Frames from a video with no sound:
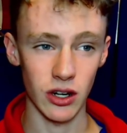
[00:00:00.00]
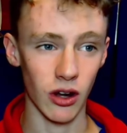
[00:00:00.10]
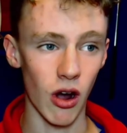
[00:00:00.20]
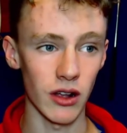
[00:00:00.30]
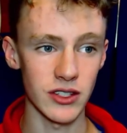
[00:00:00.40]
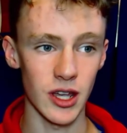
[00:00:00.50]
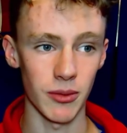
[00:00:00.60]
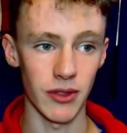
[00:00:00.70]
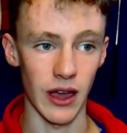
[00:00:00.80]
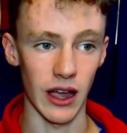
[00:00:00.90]
a
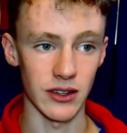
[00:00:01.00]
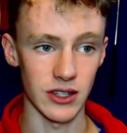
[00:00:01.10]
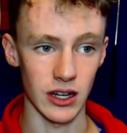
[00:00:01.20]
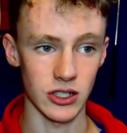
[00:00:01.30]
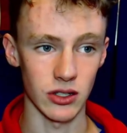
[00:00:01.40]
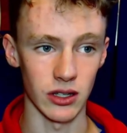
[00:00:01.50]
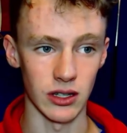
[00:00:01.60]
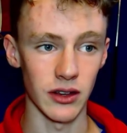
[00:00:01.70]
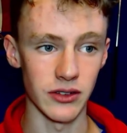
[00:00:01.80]
concept that is actually